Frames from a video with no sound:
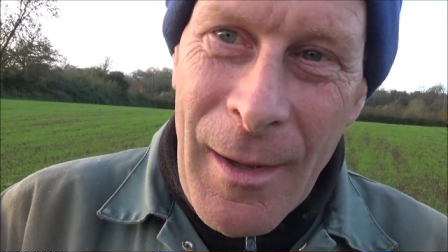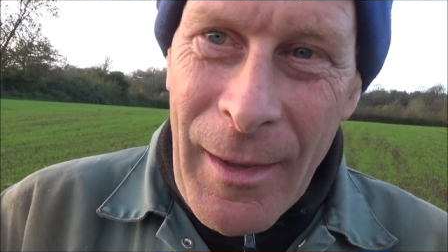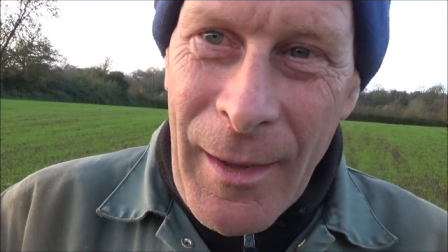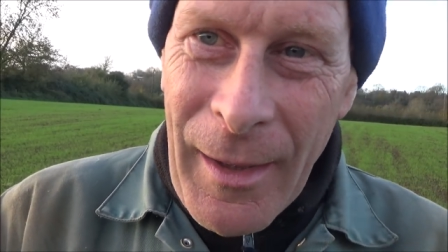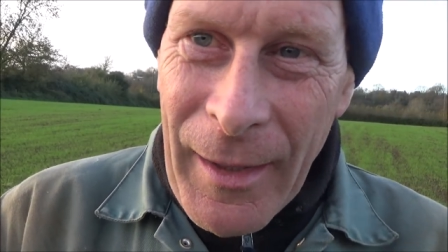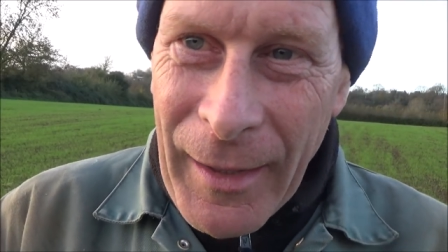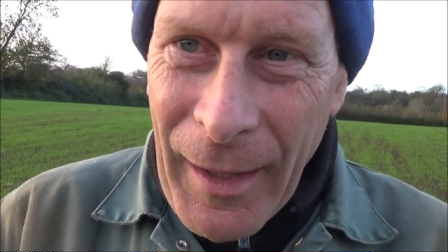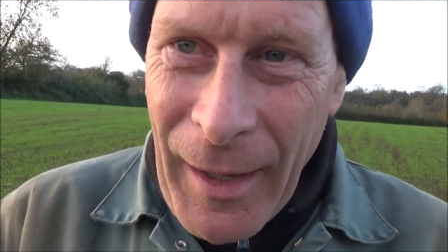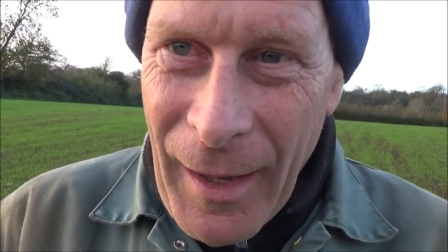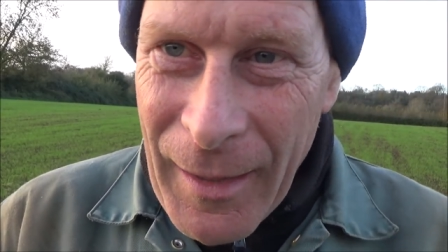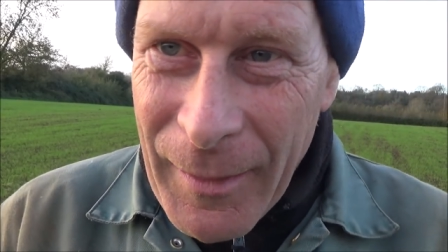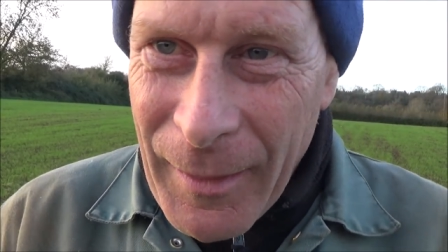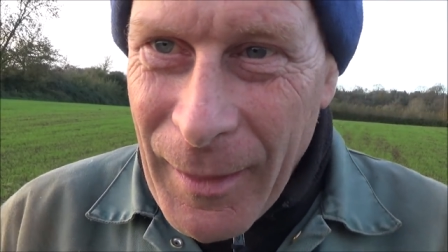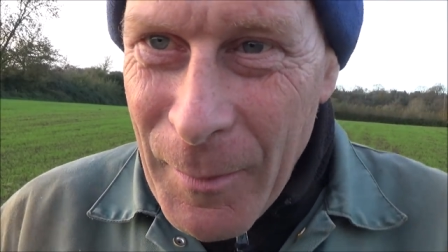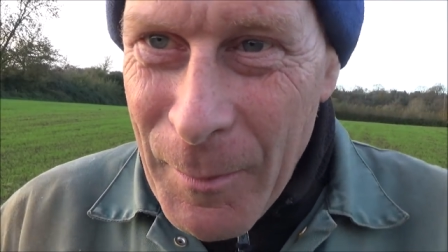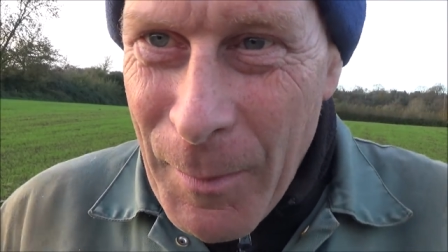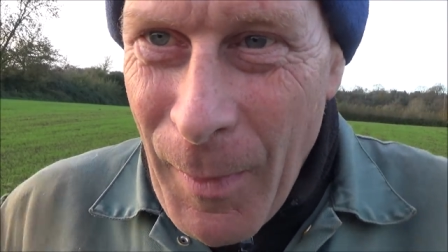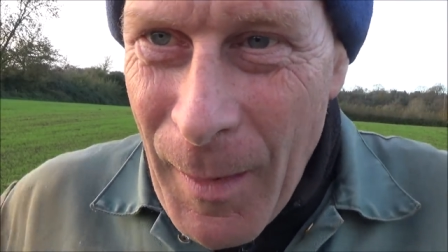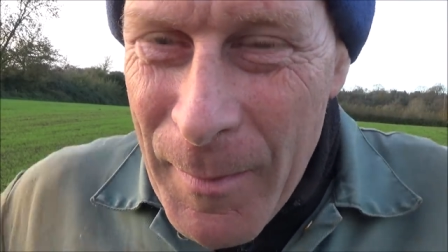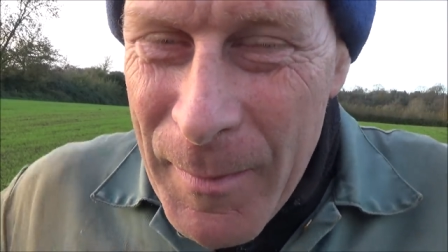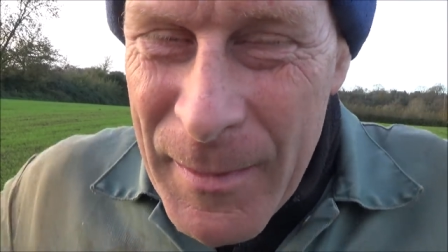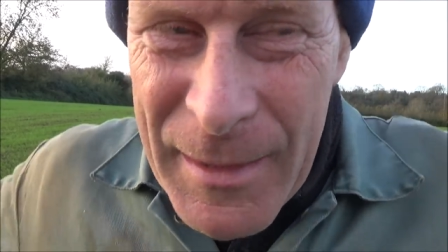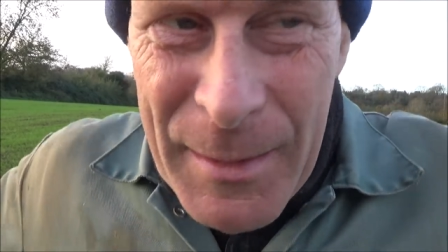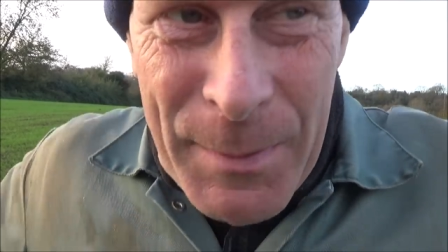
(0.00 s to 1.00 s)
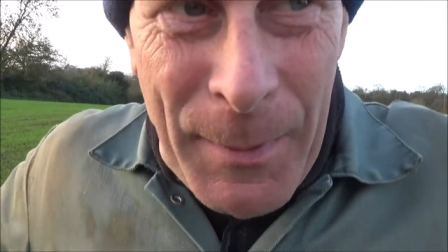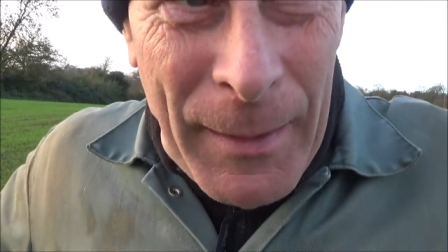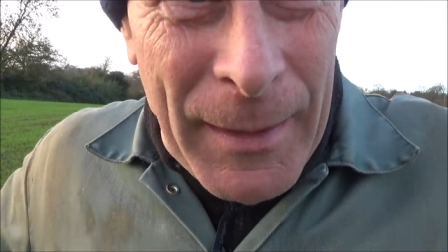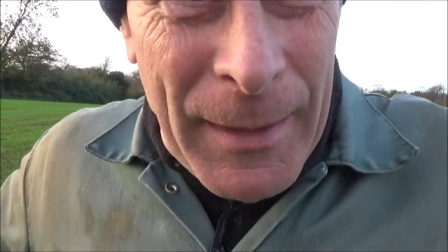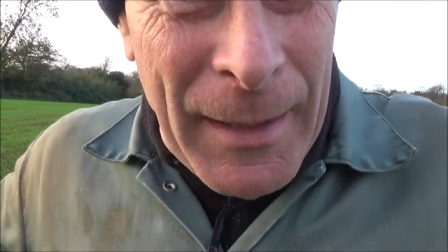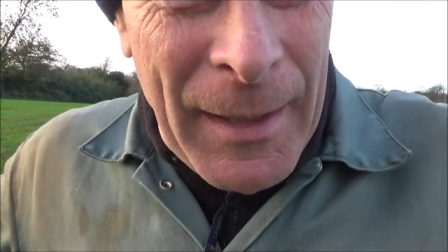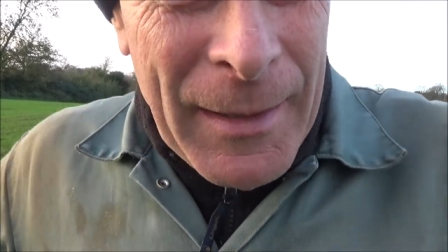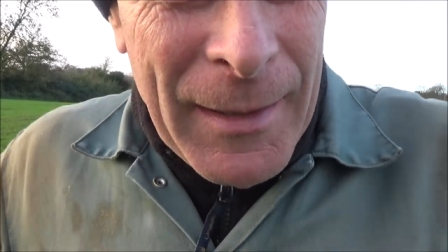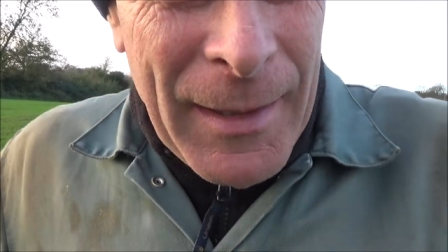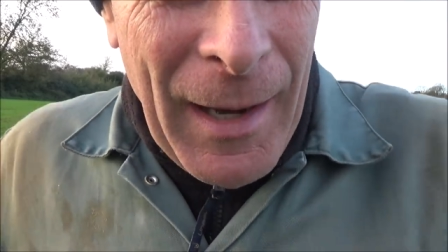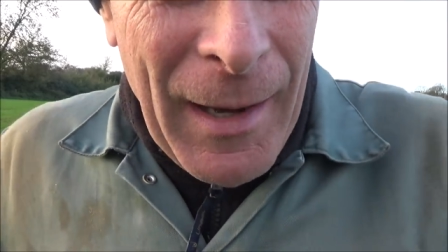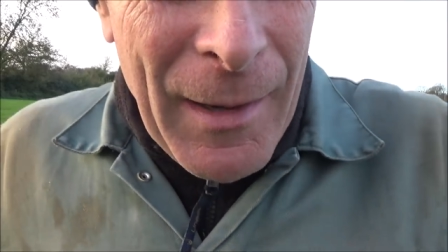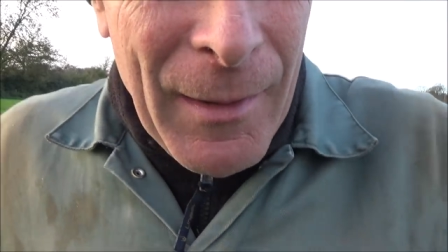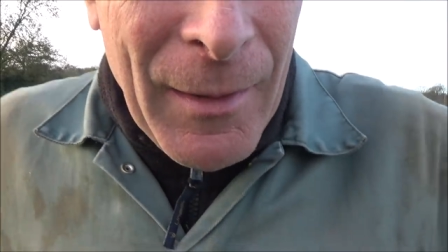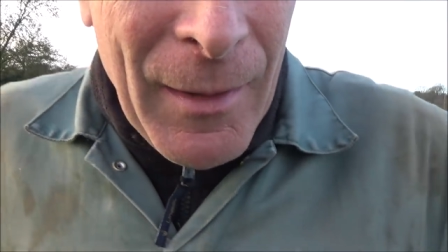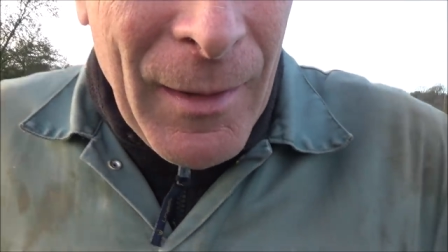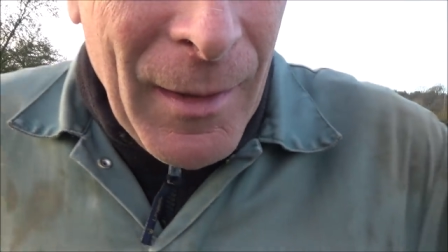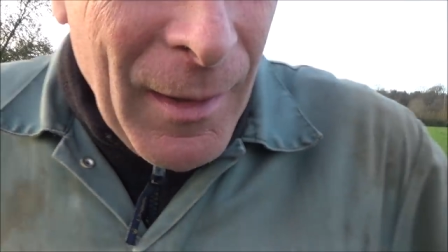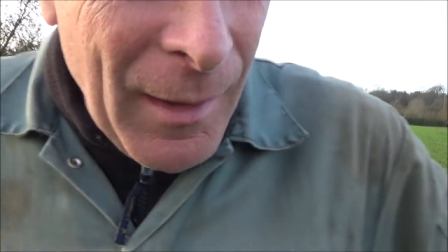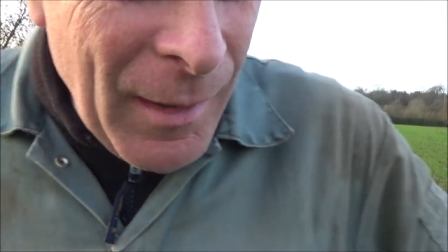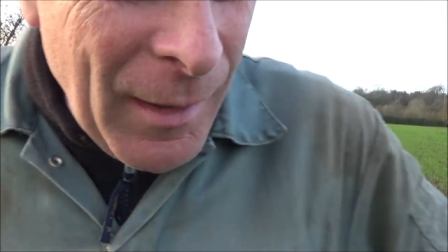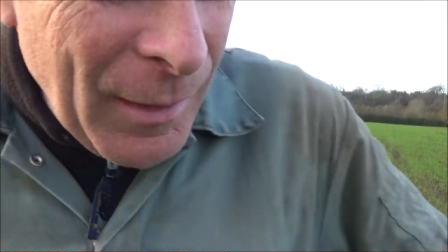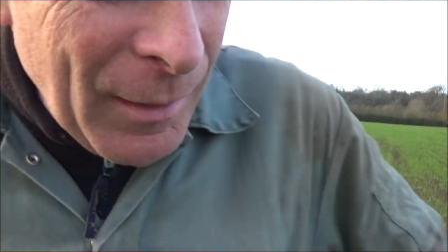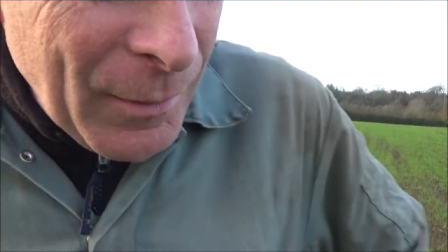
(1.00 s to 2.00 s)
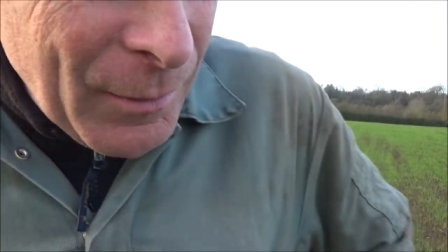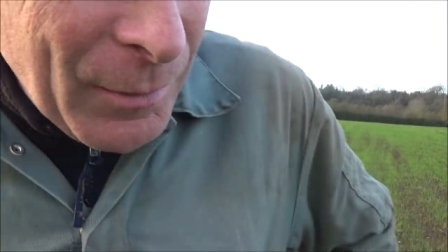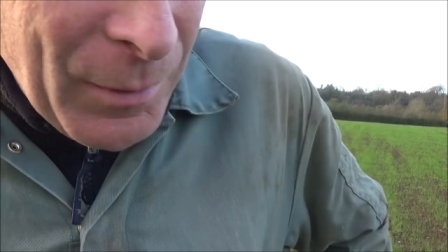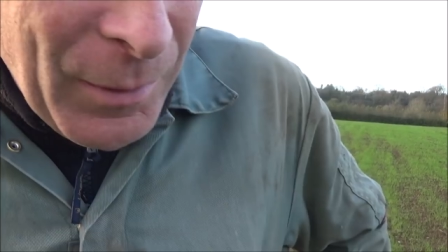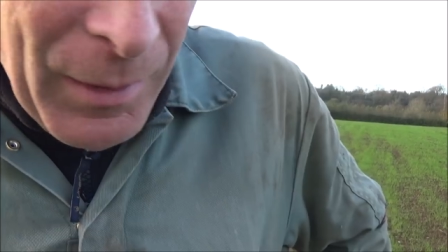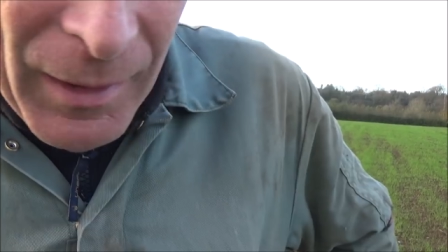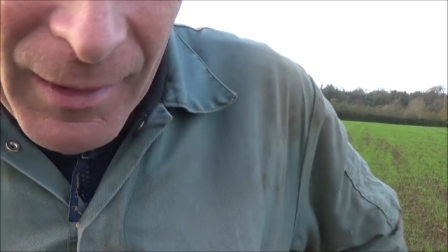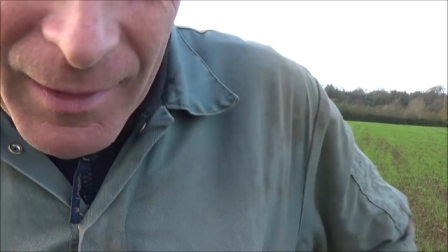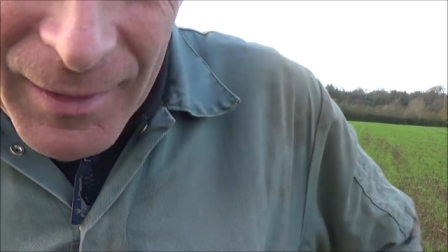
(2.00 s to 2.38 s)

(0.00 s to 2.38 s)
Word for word: There you go, goodbye Mr. Bunny tail. Ooh,